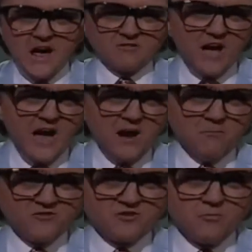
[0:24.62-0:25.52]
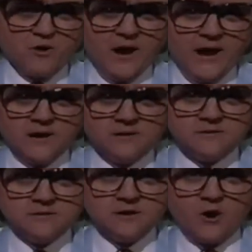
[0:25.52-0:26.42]
Yes, I am Mr.
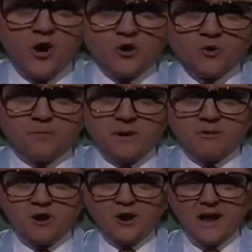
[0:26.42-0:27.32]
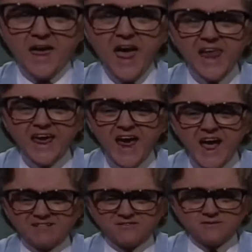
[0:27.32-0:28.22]
Brain, and all you people are
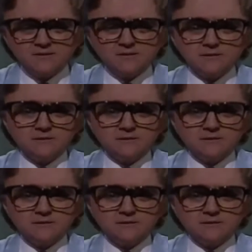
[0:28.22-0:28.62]
idiots!